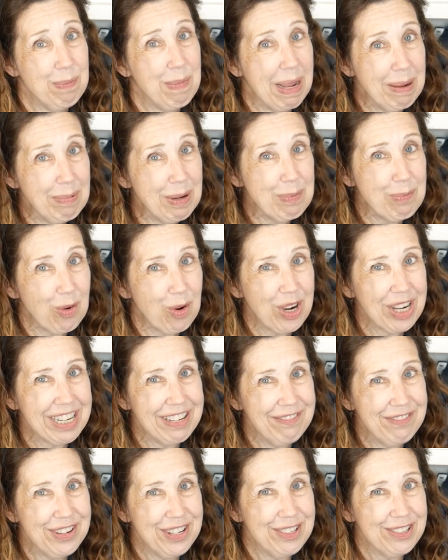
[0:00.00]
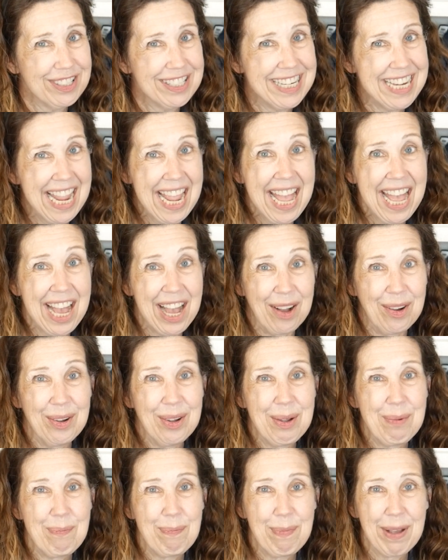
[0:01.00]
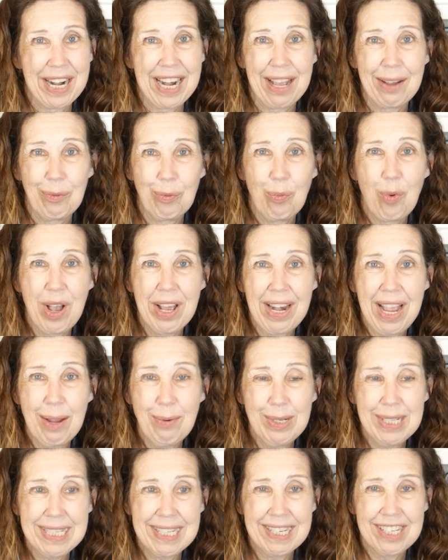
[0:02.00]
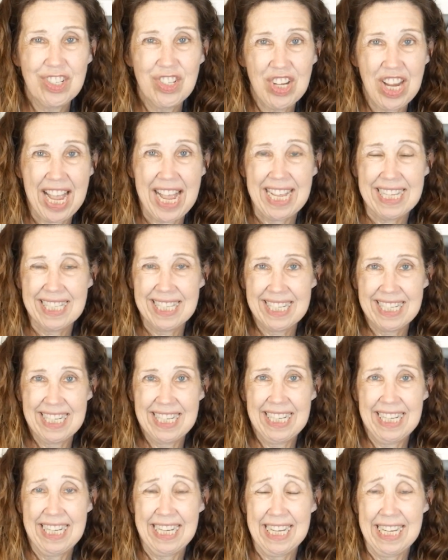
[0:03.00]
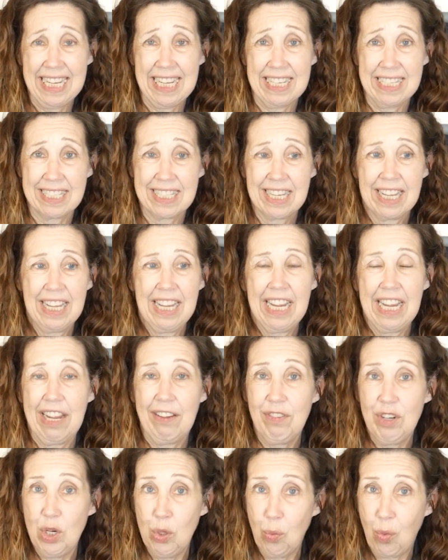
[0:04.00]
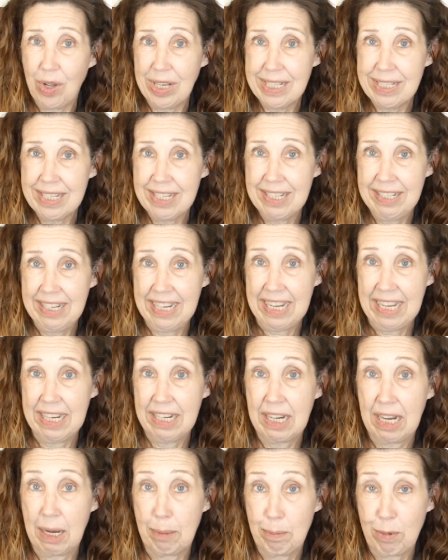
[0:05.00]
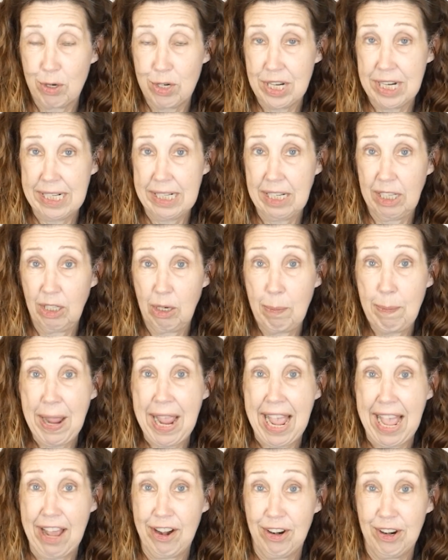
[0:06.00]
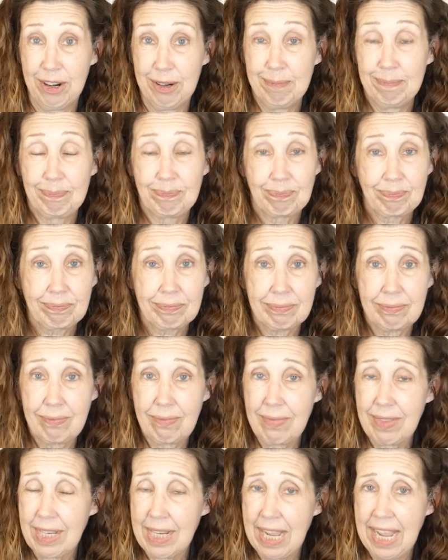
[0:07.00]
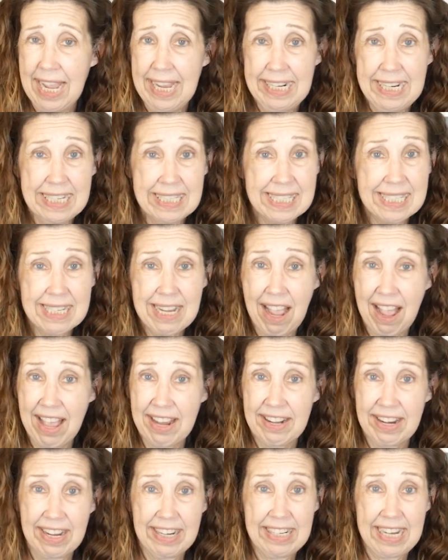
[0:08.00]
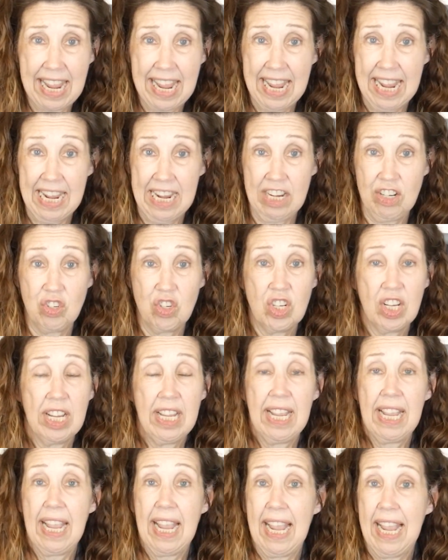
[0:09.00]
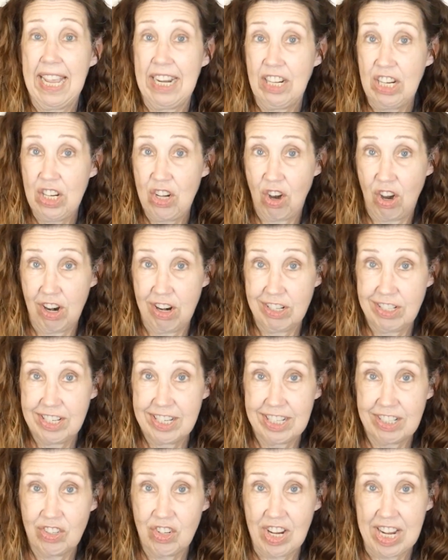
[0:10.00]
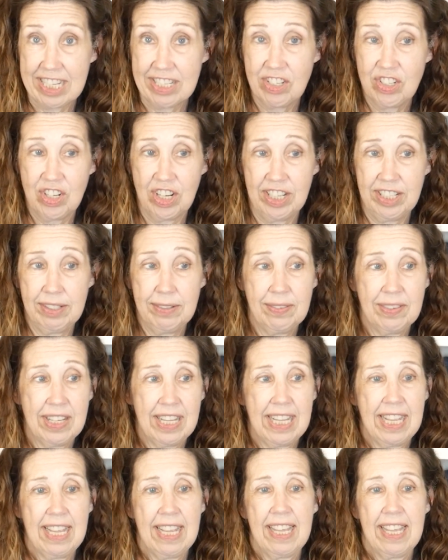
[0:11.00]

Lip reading: You may be more confused now, but what I would suggest is if you want to knit a particular pattern and it's got a gauge and a yarn suggestion,